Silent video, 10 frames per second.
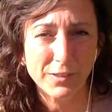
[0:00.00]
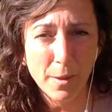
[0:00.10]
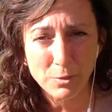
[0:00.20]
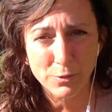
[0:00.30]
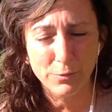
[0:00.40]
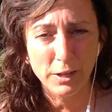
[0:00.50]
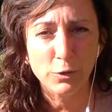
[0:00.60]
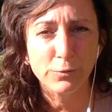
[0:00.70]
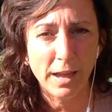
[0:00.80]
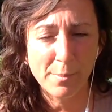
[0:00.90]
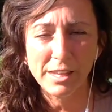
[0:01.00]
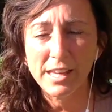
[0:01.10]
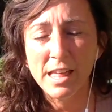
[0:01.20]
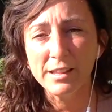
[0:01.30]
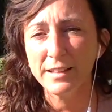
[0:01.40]
up to fit your family.
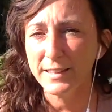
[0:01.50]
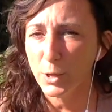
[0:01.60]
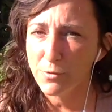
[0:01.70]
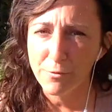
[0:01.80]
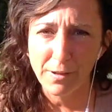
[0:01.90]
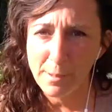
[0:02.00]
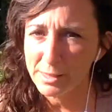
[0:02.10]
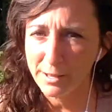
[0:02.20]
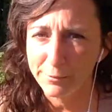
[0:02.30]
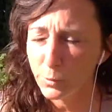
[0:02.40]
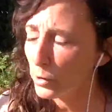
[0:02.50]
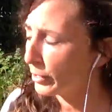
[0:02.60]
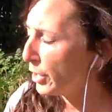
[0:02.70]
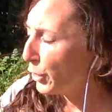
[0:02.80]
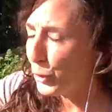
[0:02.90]
Let's say you have a family of 4.
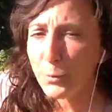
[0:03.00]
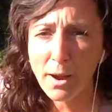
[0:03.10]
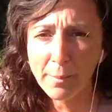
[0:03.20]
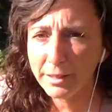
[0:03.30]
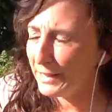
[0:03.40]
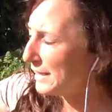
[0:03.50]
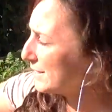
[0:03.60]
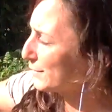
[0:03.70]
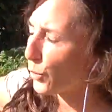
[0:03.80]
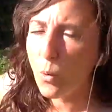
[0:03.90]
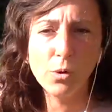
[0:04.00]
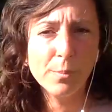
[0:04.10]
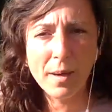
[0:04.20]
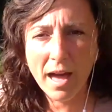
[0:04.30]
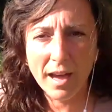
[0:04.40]
You probably need this whole
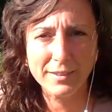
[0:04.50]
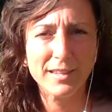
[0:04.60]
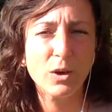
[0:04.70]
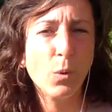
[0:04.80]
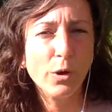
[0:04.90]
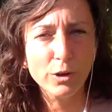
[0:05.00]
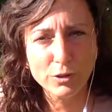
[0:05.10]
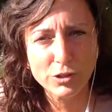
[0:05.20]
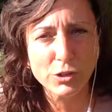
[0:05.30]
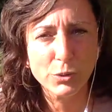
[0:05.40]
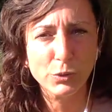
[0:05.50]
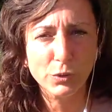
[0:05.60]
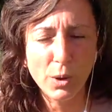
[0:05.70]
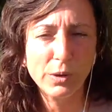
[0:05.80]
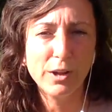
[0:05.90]
box in order to
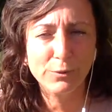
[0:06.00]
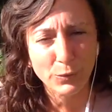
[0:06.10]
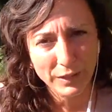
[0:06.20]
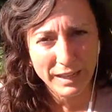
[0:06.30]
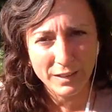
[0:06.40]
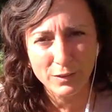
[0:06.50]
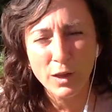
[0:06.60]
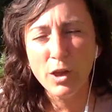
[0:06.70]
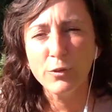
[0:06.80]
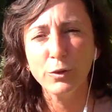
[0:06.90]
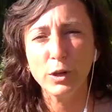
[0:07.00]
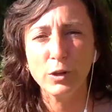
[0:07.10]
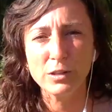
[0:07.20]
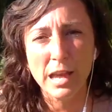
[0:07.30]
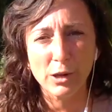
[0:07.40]
grow enough greens for
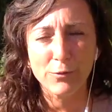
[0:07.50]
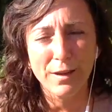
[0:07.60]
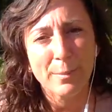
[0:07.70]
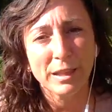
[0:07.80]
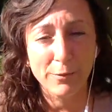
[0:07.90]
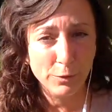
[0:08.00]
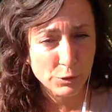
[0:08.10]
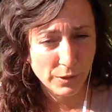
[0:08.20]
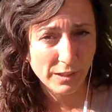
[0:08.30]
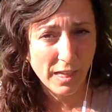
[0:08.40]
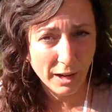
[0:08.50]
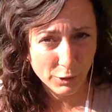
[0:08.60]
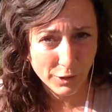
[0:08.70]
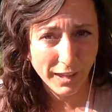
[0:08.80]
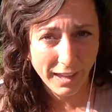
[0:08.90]
your entire family if you're doing a lot of
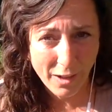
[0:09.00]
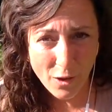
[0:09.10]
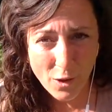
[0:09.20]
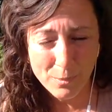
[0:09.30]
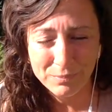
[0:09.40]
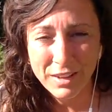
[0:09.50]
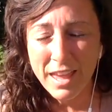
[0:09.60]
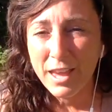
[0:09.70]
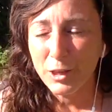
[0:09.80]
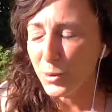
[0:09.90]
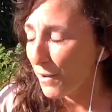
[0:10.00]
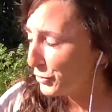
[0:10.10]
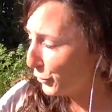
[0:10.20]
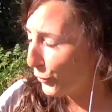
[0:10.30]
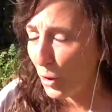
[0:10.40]
cooking at home. You have
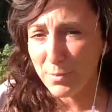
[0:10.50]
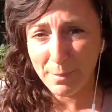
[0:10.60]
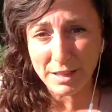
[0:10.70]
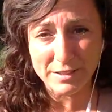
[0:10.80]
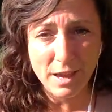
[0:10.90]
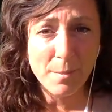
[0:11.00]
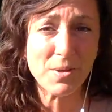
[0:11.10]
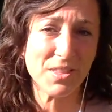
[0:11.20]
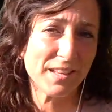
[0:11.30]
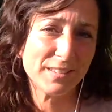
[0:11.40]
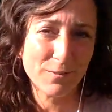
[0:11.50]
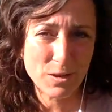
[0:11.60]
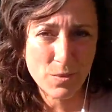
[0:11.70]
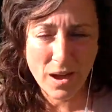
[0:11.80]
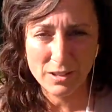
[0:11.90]
to grow maybe double this if
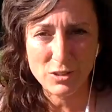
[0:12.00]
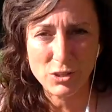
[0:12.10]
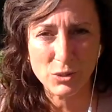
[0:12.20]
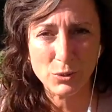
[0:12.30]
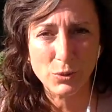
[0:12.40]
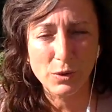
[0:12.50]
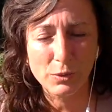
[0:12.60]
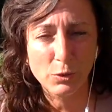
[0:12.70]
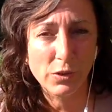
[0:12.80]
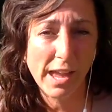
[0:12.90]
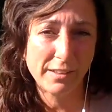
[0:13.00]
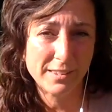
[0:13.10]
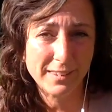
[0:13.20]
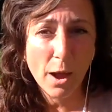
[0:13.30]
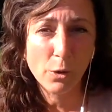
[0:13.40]
you want to create
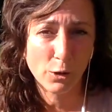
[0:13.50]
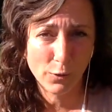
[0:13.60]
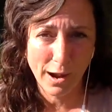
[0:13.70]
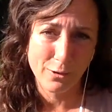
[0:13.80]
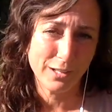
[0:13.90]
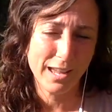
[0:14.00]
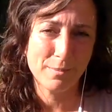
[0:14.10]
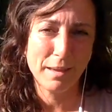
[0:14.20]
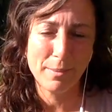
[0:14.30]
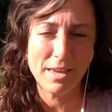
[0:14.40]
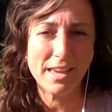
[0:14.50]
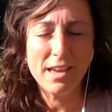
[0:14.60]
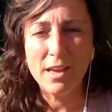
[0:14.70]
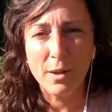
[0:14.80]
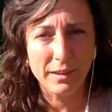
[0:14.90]
sauerkraut and maybe
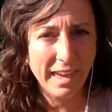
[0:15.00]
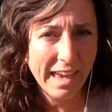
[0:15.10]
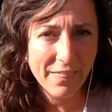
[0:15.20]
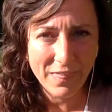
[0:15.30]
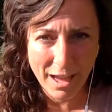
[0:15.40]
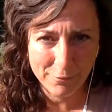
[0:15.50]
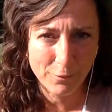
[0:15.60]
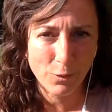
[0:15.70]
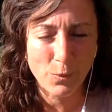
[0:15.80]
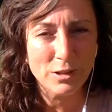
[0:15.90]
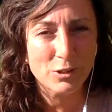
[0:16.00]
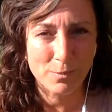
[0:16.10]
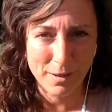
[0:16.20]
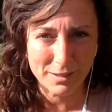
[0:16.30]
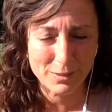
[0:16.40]
can that for the winter
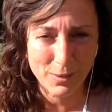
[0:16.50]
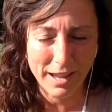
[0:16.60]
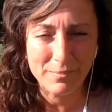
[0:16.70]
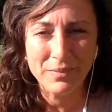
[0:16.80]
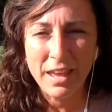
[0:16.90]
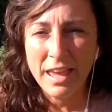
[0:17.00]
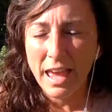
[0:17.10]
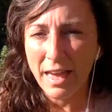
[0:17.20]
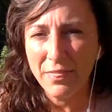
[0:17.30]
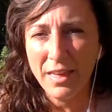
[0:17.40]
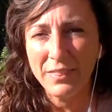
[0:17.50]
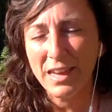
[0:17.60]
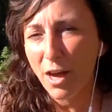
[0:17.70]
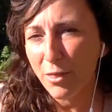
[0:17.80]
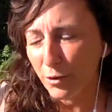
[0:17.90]
months, right? And then
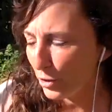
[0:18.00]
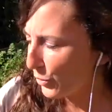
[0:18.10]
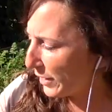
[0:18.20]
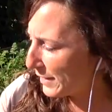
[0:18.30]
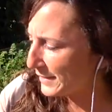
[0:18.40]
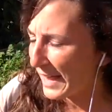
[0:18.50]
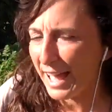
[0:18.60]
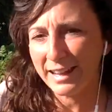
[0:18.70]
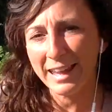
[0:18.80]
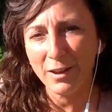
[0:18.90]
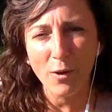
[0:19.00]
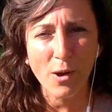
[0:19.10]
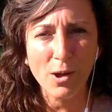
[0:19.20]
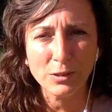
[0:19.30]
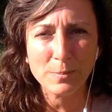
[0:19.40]
the other note is that it
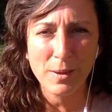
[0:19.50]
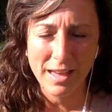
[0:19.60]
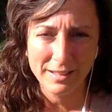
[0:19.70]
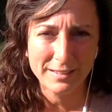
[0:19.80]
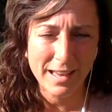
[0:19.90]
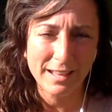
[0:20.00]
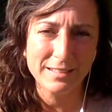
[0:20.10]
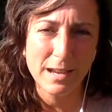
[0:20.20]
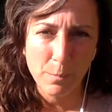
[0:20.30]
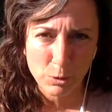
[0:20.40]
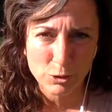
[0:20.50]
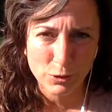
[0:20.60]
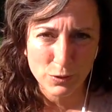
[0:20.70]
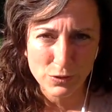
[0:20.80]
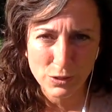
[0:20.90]
all depends on
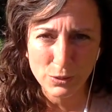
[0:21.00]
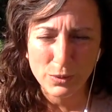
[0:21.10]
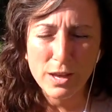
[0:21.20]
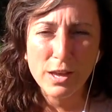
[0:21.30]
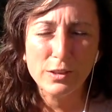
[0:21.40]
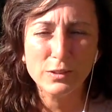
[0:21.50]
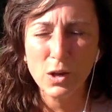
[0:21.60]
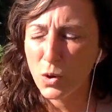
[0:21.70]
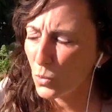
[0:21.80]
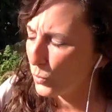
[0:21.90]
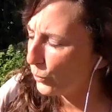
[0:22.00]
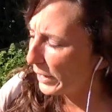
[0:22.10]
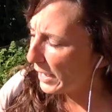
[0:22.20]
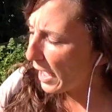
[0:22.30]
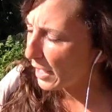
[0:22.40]
temperatures too. So
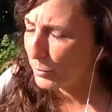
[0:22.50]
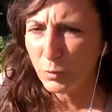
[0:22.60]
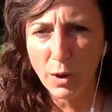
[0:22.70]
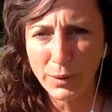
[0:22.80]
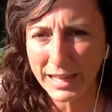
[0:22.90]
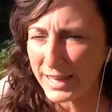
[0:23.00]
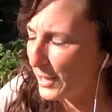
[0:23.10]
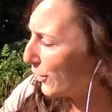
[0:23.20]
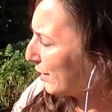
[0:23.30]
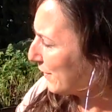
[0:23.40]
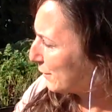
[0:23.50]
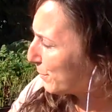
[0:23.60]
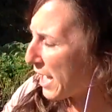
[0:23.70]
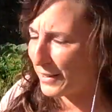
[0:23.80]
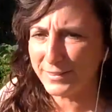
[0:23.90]
when I'm growing here in this
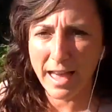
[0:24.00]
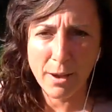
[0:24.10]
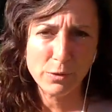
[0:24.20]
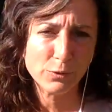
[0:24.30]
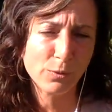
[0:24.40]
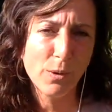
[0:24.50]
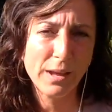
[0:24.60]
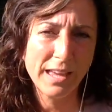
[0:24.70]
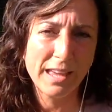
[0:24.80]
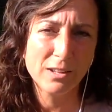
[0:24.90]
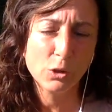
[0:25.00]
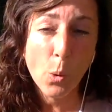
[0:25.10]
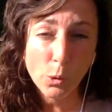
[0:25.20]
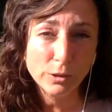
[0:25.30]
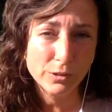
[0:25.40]
box, I was growing in
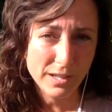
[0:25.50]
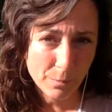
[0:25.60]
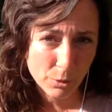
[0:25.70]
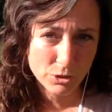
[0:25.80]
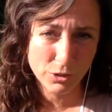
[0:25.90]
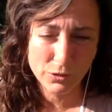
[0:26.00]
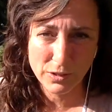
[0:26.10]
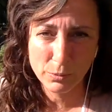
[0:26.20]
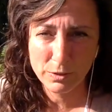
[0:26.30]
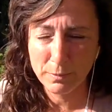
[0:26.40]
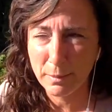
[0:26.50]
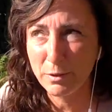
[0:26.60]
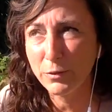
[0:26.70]
colder temperatures. It was maybe